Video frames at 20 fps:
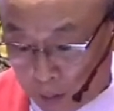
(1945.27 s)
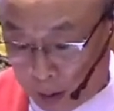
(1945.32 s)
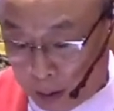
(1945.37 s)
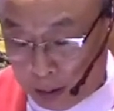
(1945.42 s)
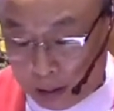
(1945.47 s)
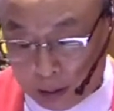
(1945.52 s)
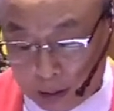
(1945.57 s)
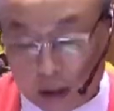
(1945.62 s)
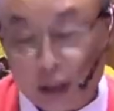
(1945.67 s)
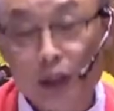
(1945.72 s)

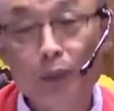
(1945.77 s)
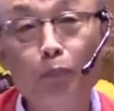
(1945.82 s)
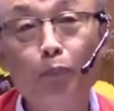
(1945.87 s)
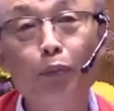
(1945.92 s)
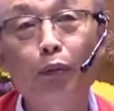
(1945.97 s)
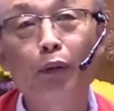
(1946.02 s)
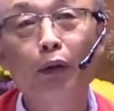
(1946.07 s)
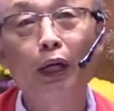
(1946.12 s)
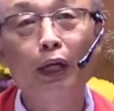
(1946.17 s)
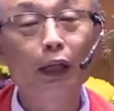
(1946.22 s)
in this
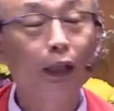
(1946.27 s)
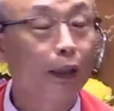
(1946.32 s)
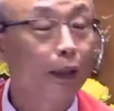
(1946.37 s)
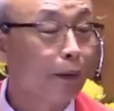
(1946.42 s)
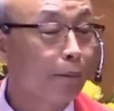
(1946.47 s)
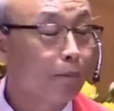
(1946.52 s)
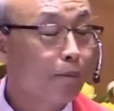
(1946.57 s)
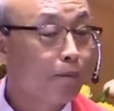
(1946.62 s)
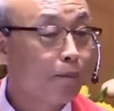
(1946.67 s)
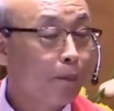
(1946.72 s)

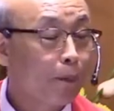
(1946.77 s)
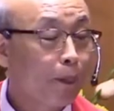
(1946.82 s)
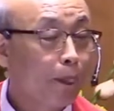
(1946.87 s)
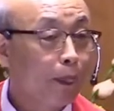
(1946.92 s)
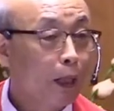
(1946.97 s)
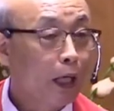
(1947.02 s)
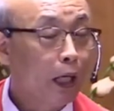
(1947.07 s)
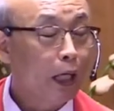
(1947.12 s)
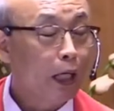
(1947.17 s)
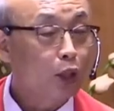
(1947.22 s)
prayer,
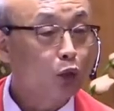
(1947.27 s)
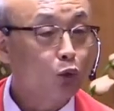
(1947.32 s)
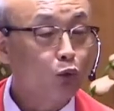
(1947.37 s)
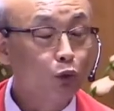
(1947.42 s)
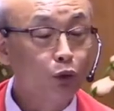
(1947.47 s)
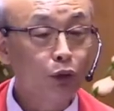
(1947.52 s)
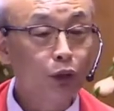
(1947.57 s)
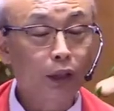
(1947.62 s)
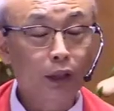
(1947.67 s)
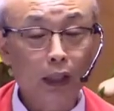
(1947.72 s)
as you're
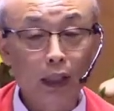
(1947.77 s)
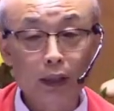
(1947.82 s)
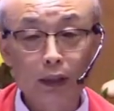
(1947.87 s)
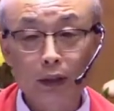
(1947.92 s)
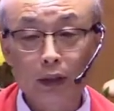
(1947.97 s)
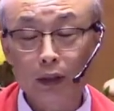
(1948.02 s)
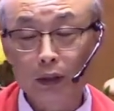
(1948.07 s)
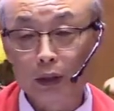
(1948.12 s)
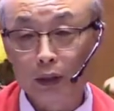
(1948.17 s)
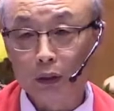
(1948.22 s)
looking at
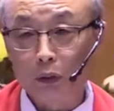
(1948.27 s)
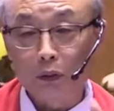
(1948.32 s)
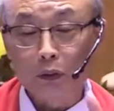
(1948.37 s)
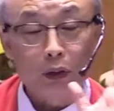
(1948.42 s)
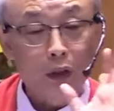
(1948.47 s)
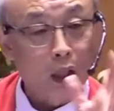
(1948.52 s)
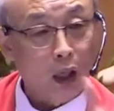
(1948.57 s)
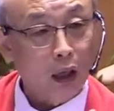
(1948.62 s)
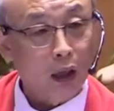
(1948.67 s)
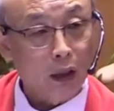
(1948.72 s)
that, you know,
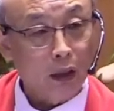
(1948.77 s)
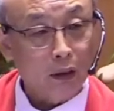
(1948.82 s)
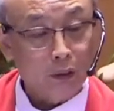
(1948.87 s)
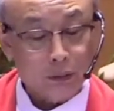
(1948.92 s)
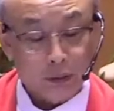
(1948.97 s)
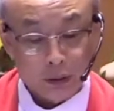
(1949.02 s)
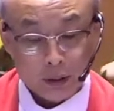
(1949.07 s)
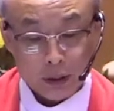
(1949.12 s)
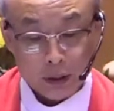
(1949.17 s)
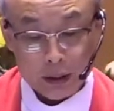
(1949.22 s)
God,
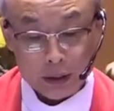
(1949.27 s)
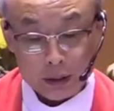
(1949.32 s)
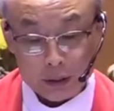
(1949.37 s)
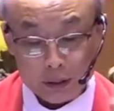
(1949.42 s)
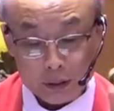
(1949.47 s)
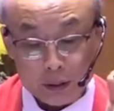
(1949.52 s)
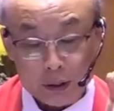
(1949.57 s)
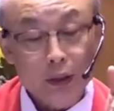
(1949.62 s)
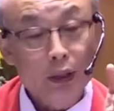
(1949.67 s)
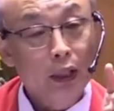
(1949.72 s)

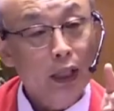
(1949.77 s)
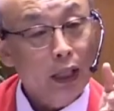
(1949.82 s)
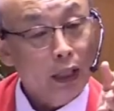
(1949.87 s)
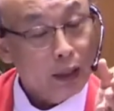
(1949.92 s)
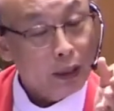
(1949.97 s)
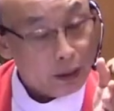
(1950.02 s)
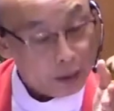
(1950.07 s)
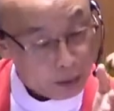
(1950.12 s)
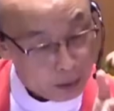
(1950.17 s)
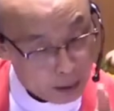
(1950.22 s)

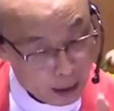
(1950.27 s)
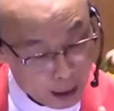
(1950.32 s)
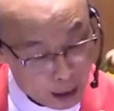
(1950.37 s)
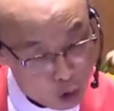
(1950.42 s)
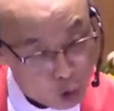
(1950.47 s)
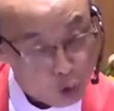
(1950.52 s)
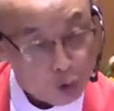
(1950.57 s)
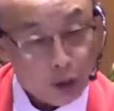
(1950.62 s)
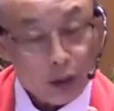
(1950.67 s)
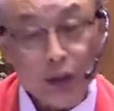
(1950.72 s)

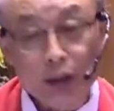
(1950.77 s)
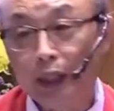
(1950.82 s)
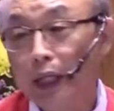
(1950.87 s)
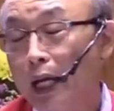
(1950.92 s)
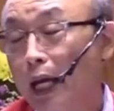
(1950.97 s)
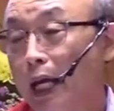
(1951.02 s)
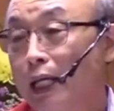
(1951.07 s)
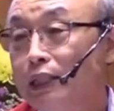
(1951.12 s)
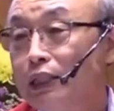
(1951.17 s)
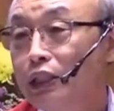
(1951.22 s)
actually, the
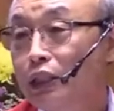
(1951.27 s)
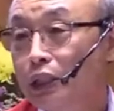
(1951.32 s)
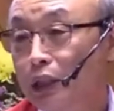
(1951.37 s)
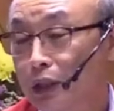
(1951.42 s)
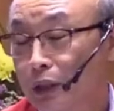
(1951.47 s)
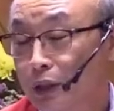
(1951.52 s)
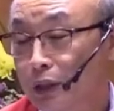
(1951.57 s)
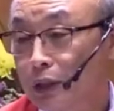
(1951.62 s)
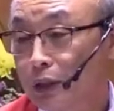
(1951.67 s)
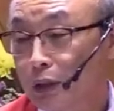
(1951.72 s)

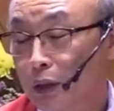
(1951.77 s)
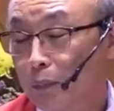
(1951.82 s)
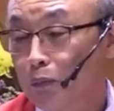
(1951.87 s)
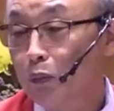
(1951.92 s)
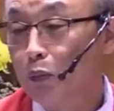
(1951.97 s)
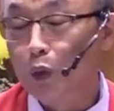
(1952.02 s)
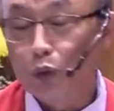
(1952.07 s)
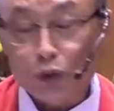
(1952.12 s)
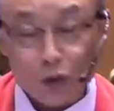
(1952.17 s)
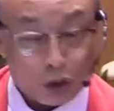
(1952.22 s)
answers to
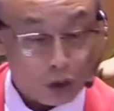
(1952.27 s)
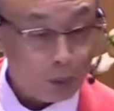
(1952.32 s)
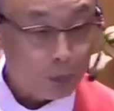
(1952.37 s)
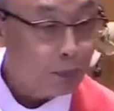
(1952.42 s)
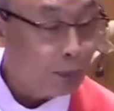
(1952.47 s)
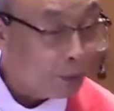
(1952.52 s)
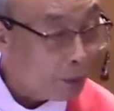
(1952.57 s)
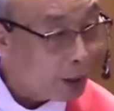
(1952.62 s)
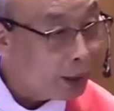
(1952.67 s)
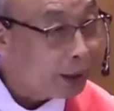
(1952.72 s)
Moses'
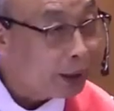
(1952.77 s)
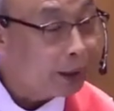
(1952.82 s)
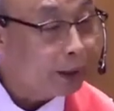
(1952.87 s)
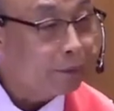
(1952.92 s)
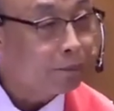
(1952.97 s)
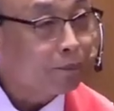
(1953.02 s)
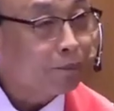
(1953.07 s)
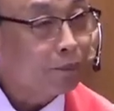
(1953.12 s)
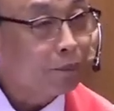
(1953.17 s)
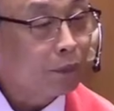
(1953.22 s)
prayer,
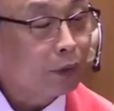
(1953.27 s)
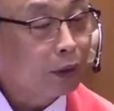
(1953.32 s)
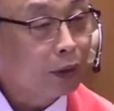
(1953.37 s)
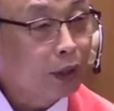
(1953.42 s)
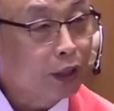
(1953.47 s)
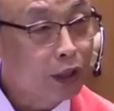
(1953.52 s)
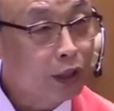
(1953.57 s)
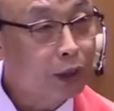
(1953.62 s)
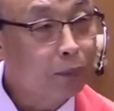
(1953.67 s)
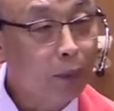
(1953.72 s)

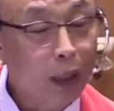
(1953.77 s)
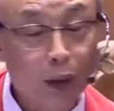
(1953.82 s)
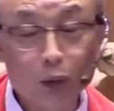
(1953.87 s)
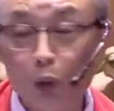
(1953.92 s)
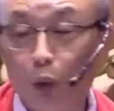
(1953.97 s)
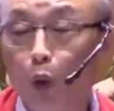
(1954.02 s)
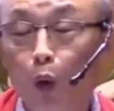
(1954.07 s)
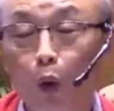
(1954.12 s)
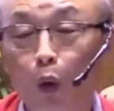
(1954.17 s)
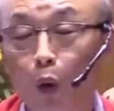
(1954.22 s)
in spite
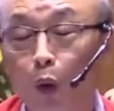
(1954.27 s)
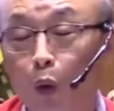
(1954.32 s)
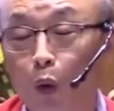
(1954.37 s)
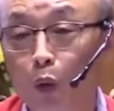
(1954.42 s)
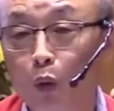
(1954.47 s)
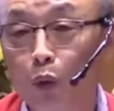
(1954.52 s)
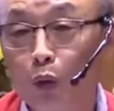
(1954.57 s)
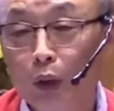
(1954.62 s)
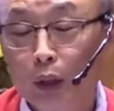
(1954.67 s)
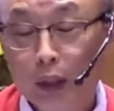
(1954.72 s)
of
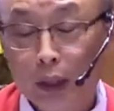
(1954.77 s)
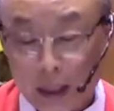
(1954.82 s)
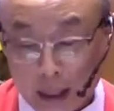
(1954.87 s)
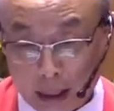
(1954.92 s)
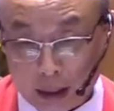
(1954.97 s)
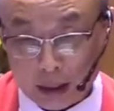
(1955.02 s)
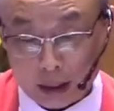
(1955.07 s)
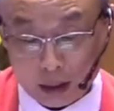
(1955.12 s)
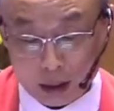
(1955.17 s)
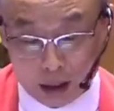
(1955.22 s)
all,
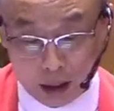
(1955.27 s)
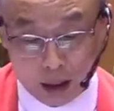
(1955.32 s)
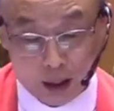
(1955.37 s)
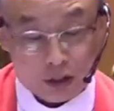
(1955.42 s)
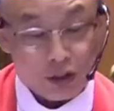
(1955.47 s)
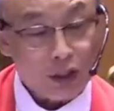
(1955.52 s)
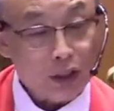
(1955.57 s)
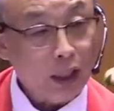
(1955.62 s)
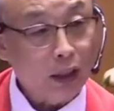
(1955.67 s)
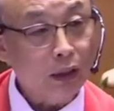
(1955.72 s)
and
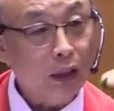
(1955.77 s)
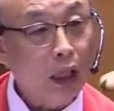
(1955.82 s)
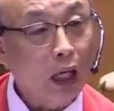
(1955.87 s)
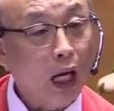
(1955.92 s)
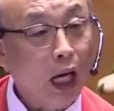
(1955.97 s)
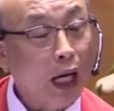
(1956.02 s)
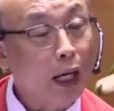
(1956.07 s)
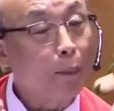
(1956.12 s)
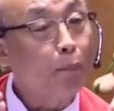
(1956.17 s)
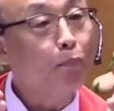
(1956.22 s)
God said,
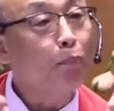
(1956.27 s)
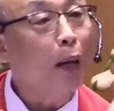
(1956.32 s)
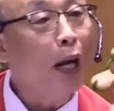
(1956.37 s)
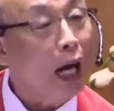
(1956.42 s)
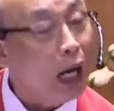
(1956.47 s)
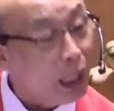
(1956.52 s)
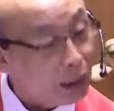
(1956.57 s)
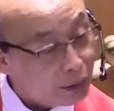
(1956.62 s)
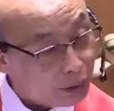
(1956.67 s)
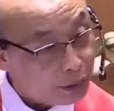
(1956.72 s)
I
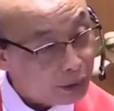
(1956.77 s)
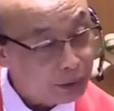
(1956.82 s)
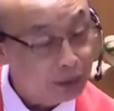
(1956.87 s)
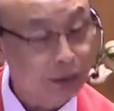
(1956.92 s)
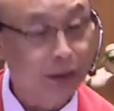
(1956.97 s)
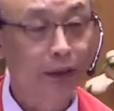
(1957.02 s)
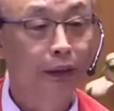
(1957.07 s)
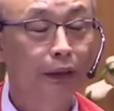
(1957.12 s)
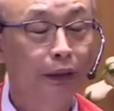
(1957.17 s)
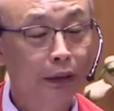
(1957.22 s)
pardoned.
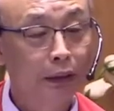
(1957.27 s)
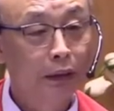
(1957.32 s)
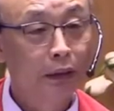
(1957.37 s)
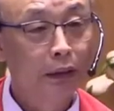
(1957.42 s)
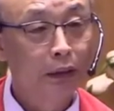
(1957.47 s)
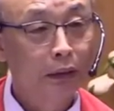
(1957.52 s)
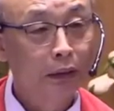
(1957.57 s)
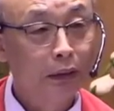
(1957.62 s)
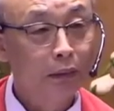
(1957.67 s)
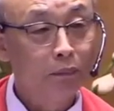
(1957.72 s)

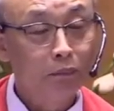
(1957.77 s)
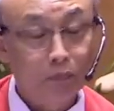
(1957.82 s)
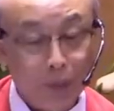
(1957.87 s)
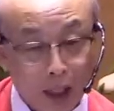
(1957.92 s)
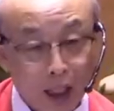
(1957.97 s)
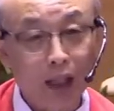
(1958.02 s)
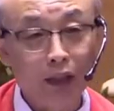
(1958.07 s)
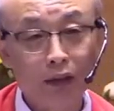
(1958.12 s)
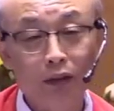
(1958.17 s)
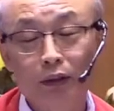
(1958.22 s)

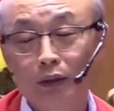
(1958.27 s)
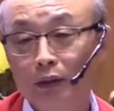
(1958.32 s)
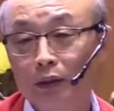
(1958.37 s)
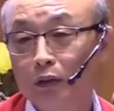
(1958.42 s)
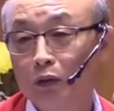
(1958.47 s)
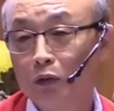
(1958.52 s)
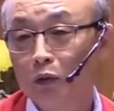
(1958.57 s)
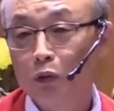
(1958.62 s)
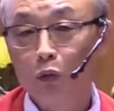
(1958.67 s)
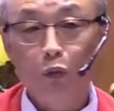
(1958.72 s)
But
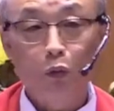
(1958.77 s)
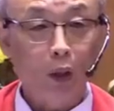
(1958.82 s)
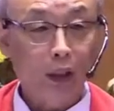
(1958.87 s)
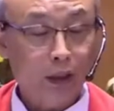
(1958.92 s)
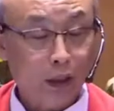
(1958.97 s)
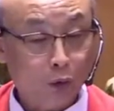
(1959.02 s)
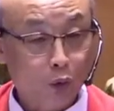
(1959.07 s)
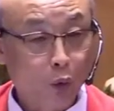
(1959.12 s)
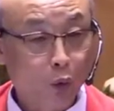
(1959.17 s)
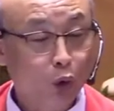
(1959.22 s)
what
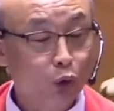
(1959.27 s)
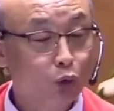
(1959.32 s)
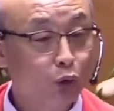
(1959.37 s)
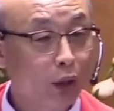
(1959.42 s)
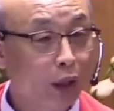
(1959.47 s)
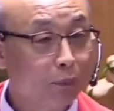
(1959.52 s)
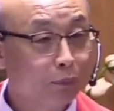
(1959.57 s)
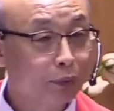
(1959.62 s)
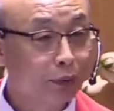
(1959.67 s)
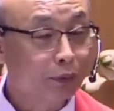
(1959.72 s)
is going to
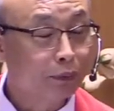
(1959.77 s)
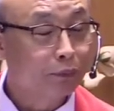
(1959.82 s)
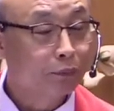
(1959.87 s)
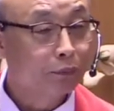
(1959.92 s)
happen?